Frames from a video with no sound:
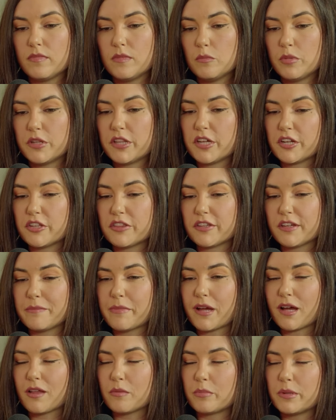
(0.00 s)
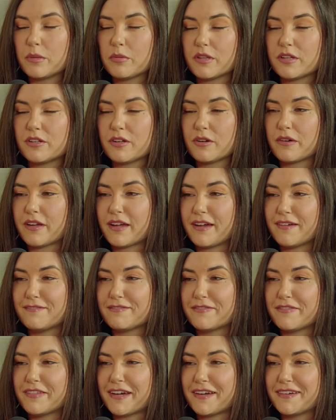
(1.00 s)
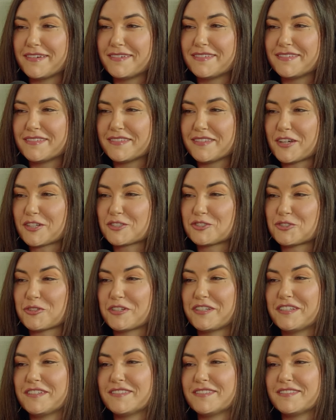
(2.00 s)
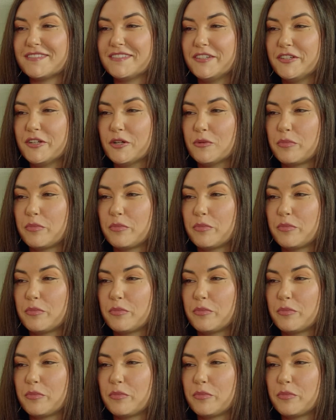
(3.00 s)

but then you think about the people that don't have that luxury you know,